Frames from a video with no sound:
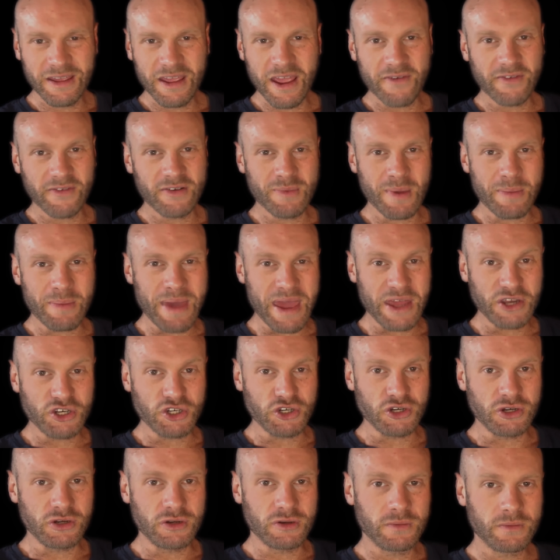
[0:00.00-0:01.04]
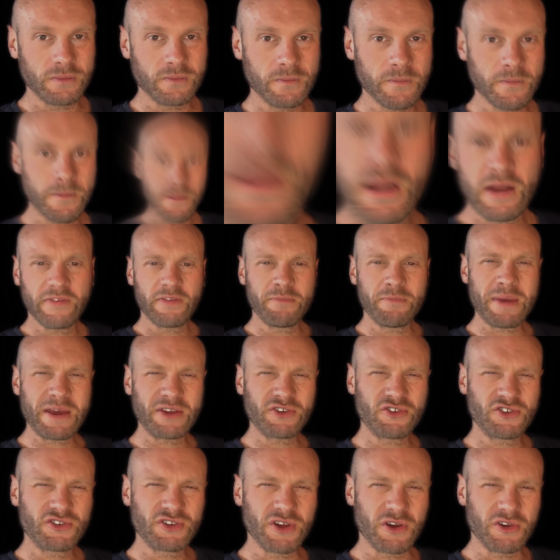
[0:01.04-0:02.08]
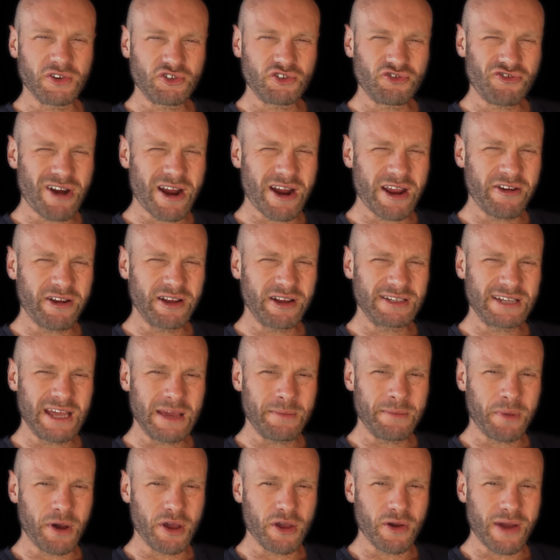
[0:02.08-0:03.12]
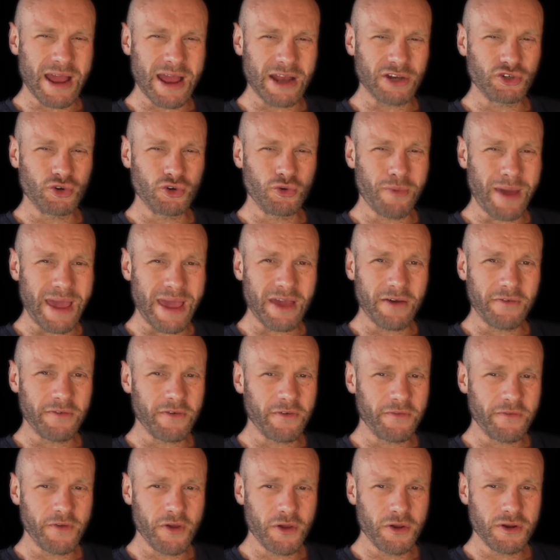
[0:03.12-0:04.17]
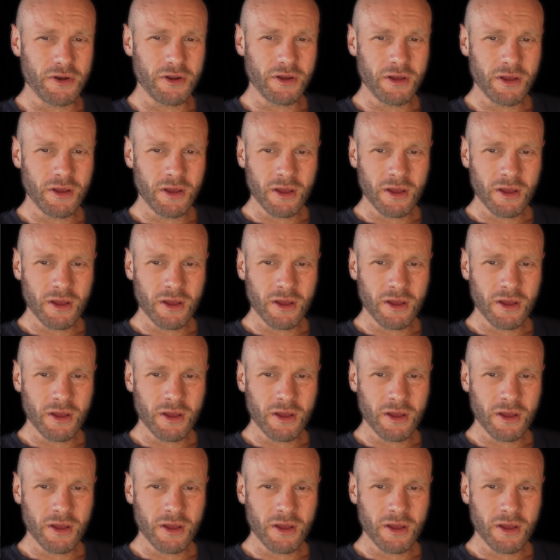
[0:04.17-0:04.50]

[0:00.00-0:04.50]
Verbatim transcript: You have to be patient. Now, for the best results, track your intake by your actual weight of your food.